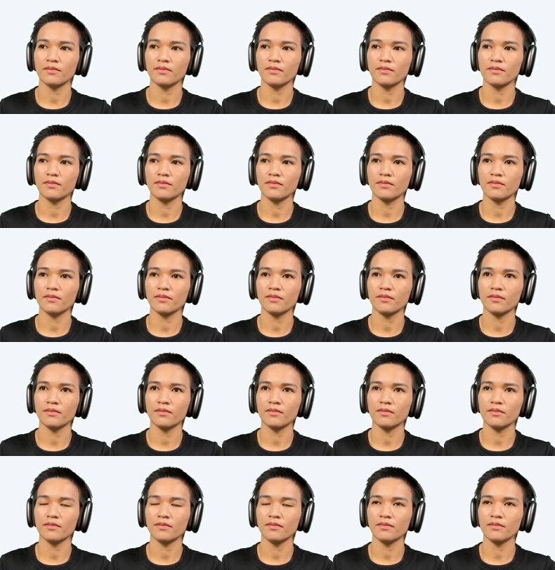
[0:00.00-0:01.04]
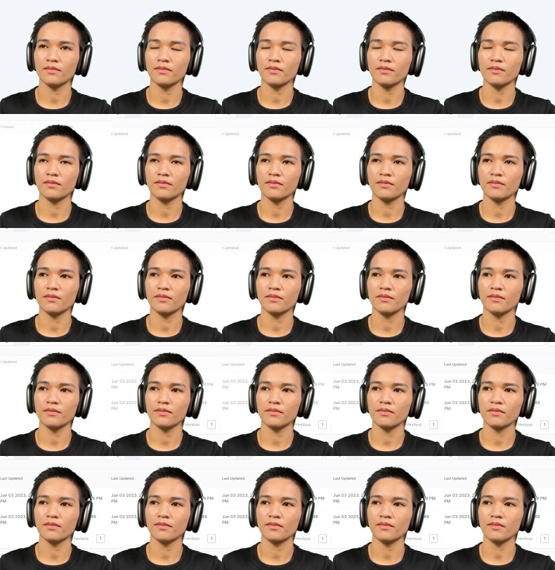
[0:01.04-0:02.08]

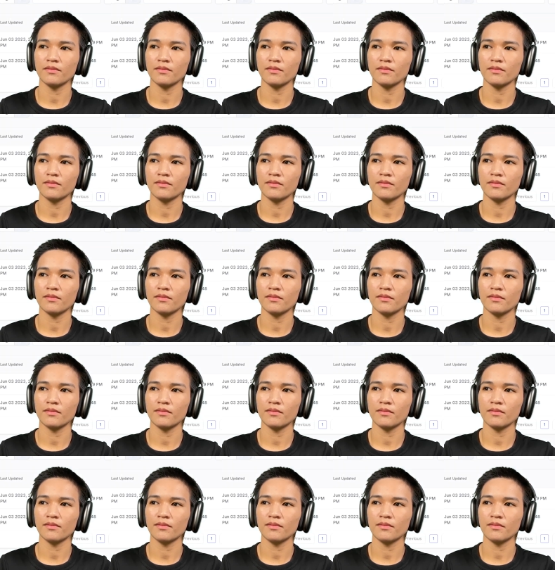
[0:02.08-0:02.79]
[no speech]